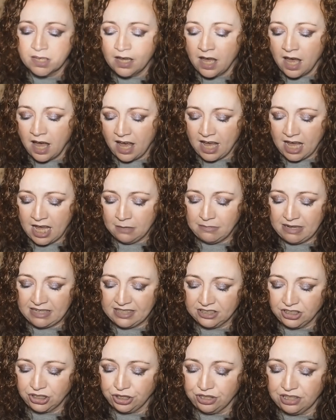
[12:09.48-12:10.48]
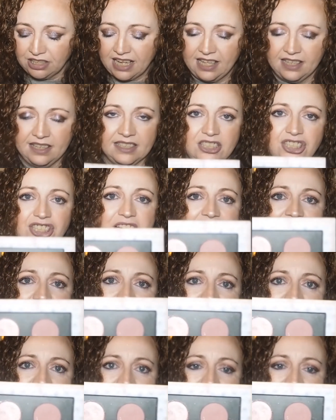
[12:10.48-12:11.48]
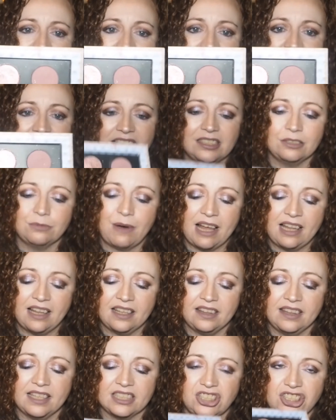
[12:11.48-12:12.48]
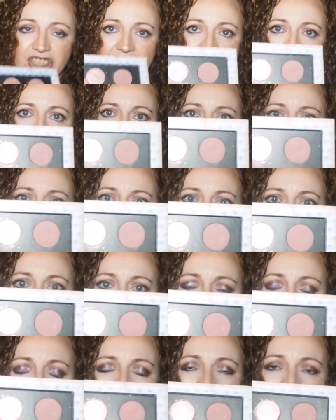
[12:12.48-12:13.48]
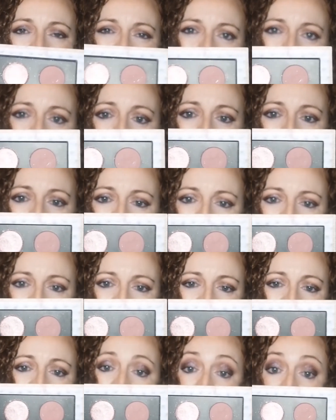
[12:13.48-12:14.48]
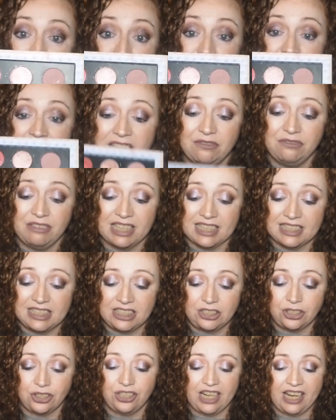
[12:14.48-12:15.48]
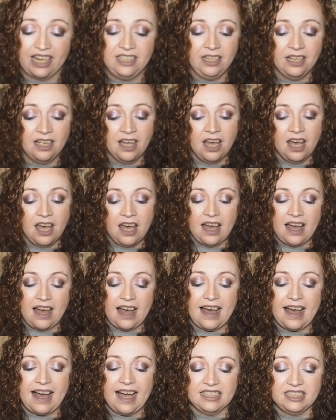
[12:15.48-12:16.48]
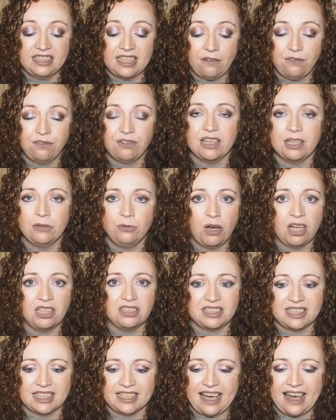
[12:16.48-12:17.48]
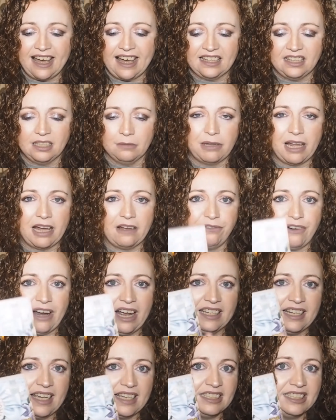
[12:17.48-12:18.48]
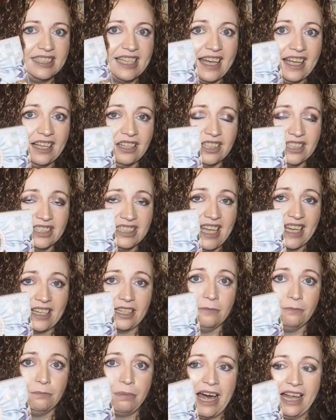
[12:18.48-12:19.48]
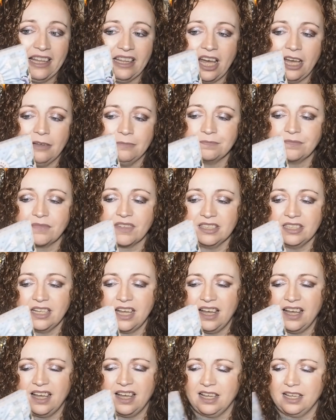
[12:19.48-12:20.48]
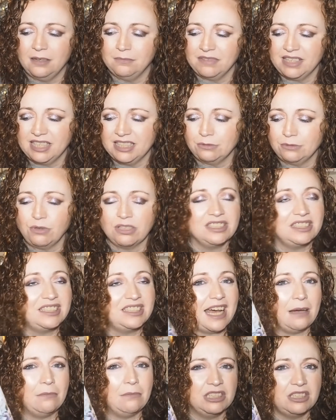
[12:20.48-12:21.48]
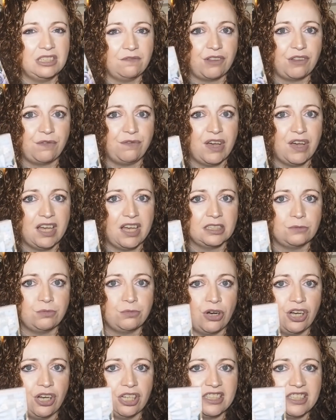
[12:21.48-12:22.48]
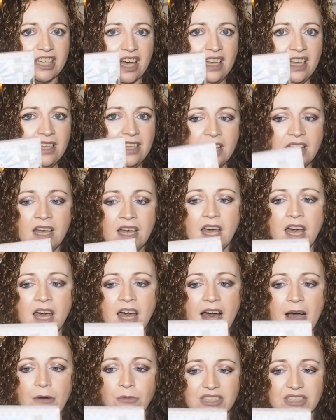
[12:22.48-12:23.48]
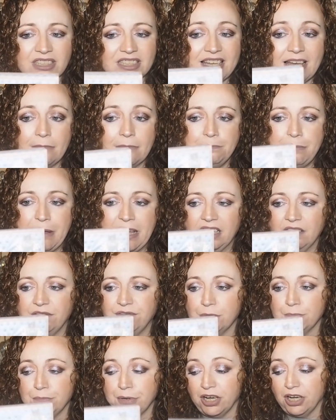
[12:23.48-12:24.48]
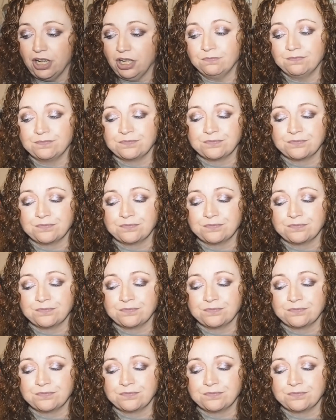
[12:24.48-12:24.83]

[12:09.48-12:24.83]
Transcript: Um, and I do like this shade down here as well, and this shade here. And the mattes are really, really stunning. I definitely want to get in the Black Friday sale the second palette. Um, this one's Diamond of the First Water. I want to get Belle of the Ball.